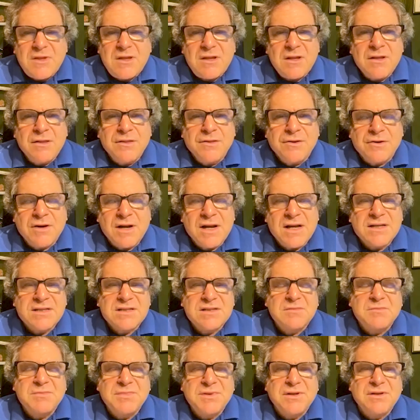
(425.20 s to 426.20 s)
There has
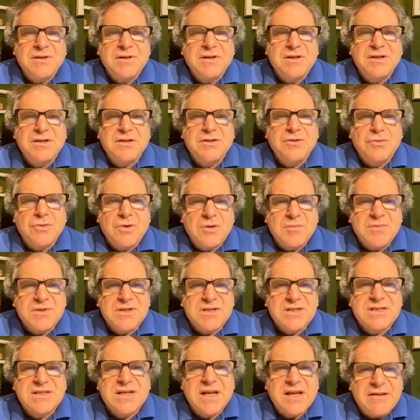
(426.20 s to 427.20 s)
to be an
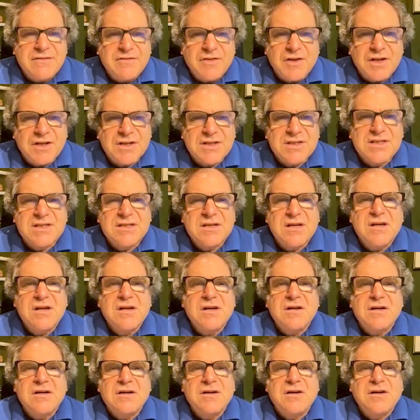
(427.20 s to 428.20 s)
enormous savings
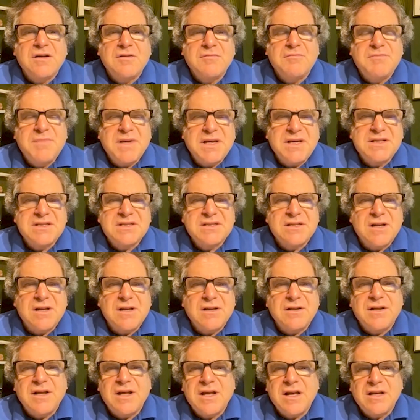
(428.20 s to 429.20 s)
based
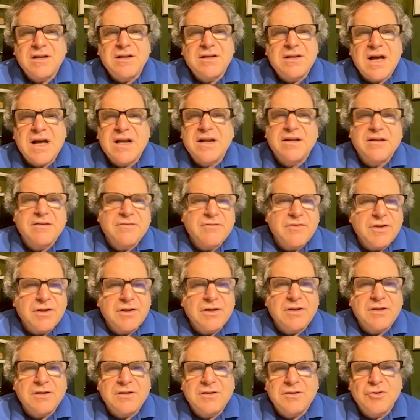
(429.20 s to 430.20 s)
on not
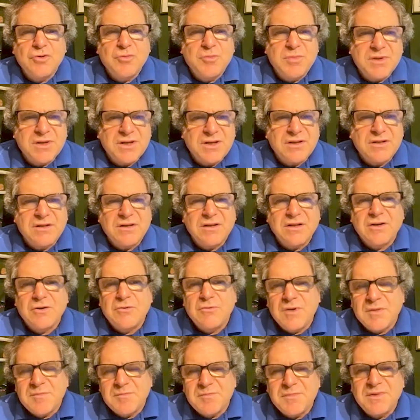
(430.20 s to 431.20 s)
having duplicate
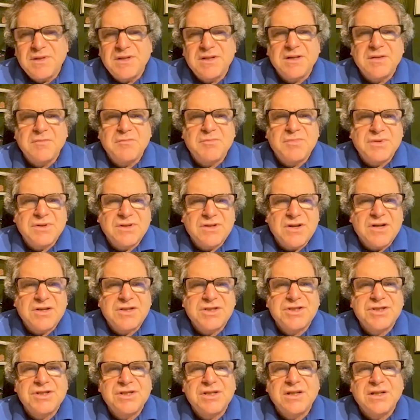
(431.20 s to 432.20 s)
equipment and
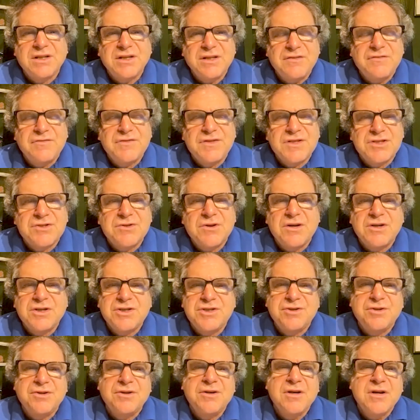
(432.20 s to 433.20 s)
production and
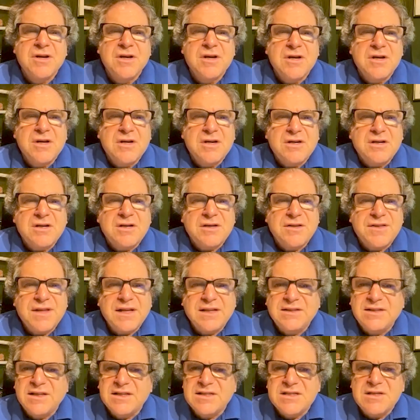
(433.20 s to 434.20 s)
infrastructure.
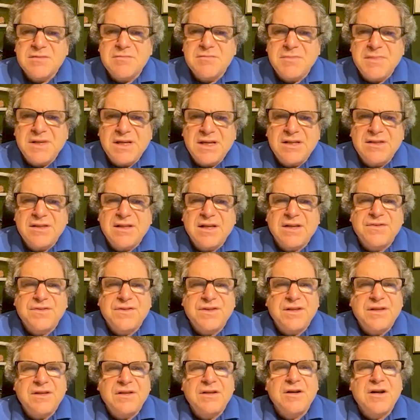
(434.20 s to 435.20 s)
That doesn't mean that
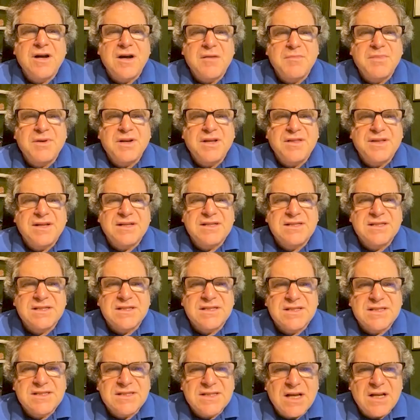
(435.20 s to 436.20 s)
the company that's the
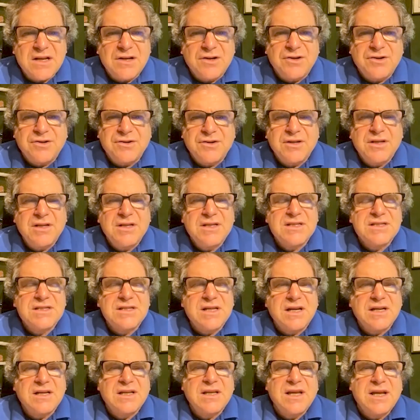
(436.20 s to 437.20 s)
seller is
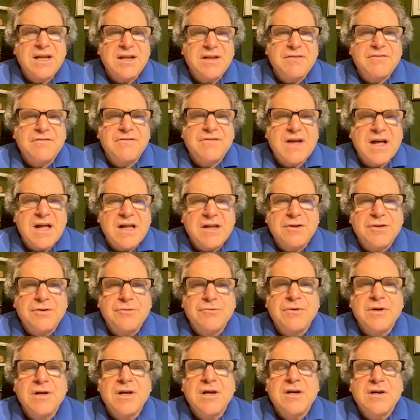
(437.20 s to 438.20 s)
not getting
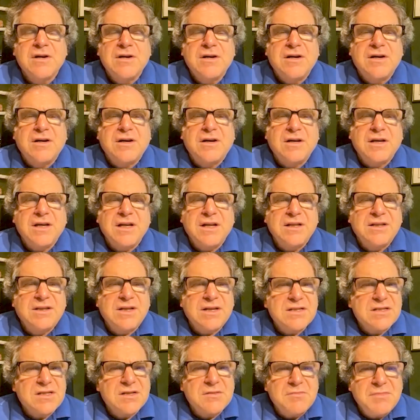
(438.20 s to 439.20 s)
value. And it
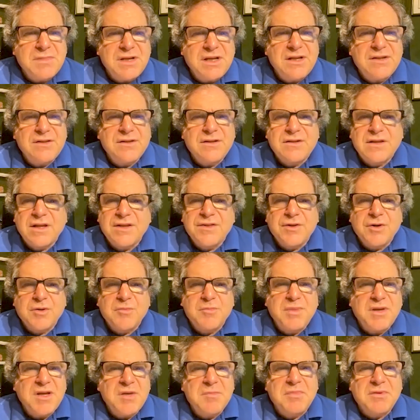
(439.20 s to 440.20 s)
doesn't mean that their
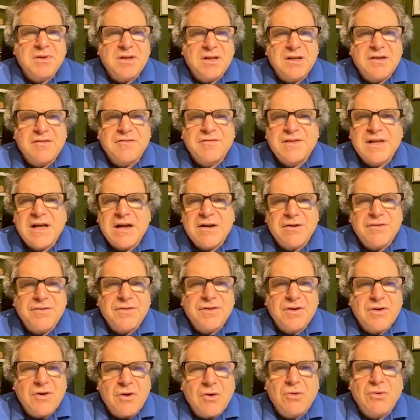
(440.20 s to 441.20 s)
people are left out in
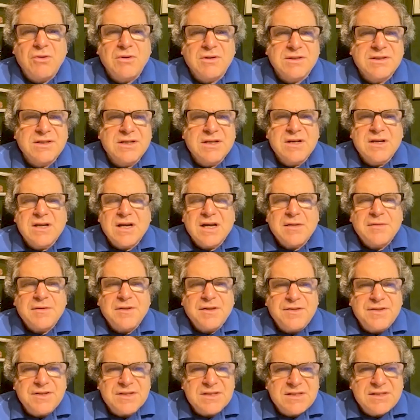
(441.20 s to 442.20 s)
the cold.
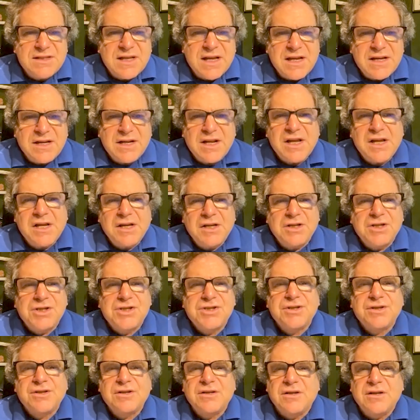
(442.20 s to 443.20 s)
In this day and
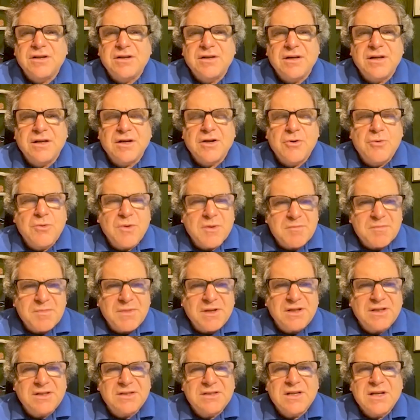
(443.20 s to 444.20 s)
age,
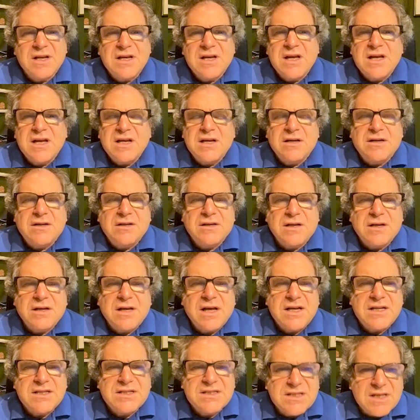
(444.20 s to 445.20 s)
equipment
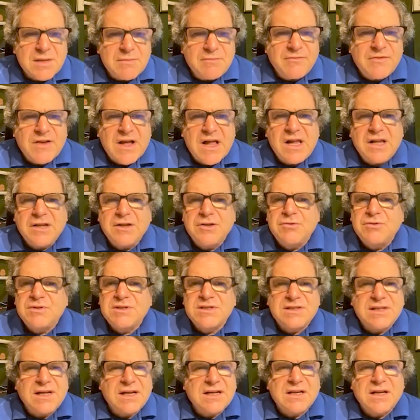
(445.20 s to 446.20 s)
has some value.
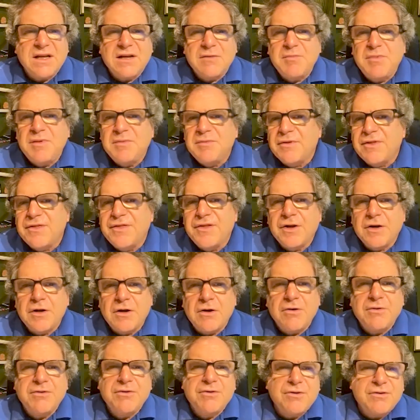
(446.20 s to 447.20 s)
It's not like people think,
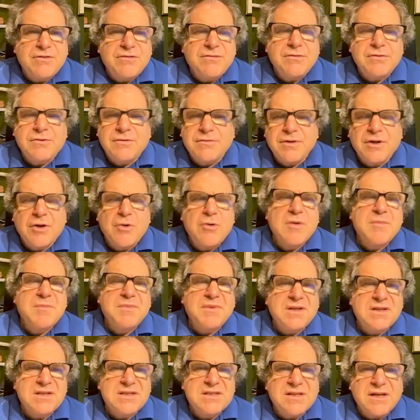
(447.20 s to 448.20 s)
oh, the
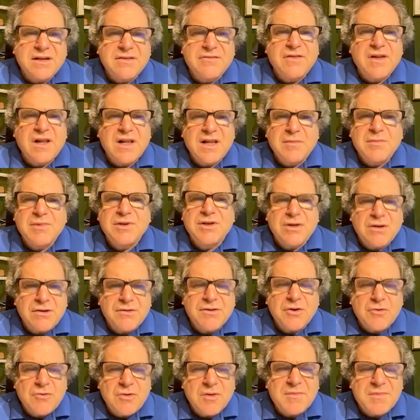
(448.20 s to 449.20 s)
equipment's not valuable. But no,
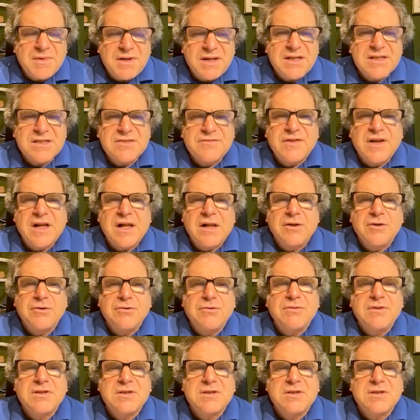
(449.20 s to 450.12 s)
the equipment has value.